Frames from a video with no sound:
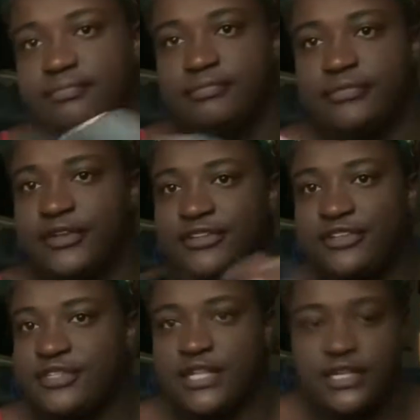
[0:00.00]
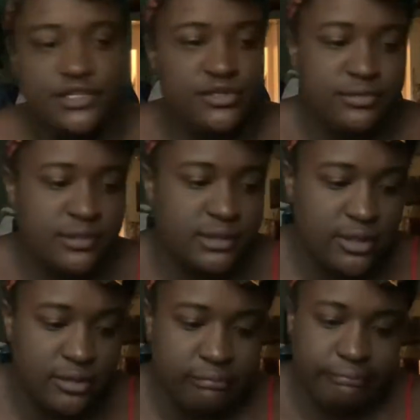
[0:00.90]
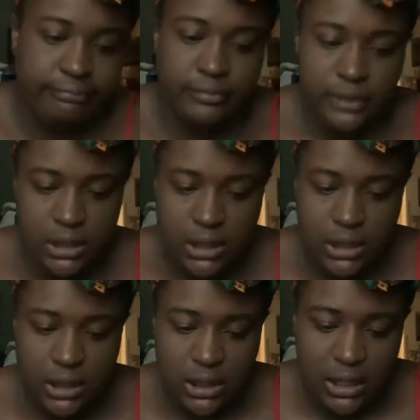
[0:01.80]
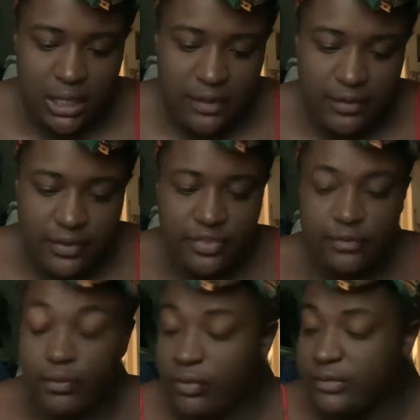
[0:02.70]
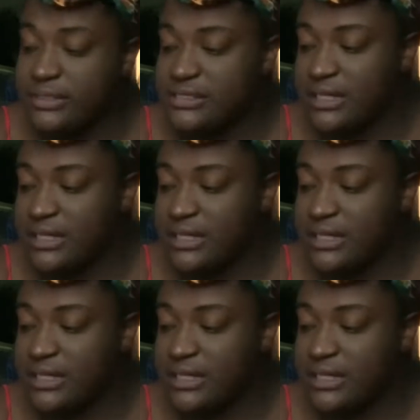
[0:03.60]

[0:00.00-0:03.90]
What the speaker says: They're just tennis shoes, so. And the only reason,